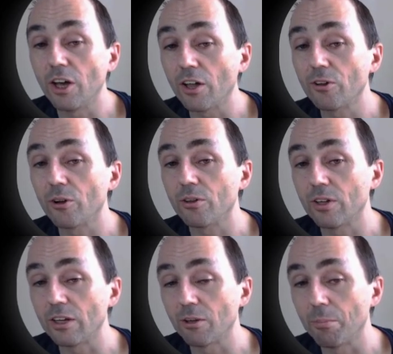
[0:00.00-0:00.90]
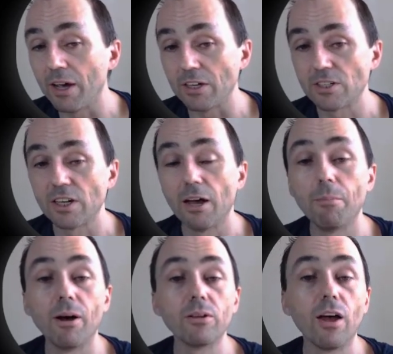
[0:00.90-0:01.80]
other database
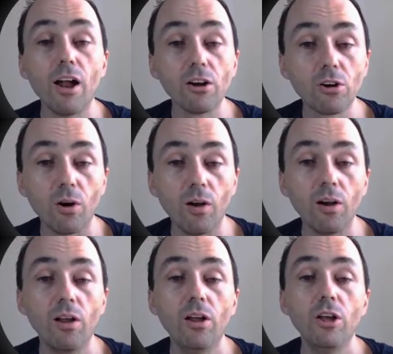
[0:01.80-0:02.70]
about alcohol,